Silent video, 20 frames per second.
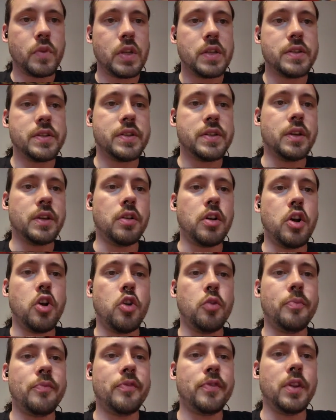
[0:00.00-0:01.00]
Still
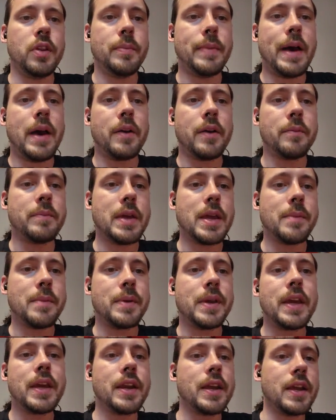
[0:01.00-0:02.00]
hopeful about maybe
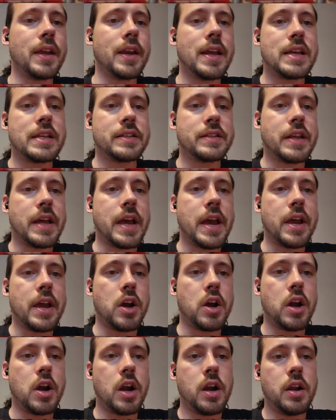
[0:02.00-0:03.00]
getting an
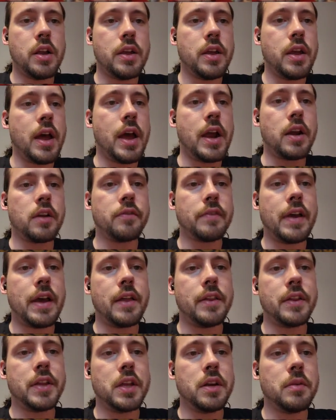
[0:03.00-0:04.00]
SIR. Iron
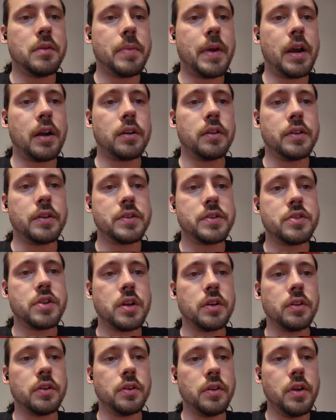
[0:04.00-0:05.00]
Valiant, Perilous
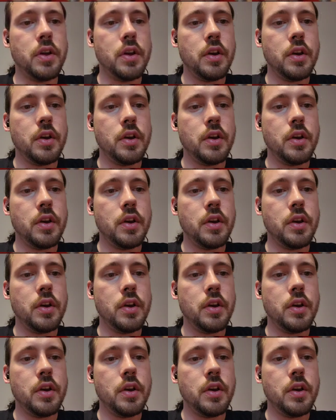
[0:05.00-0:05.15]
Jungle,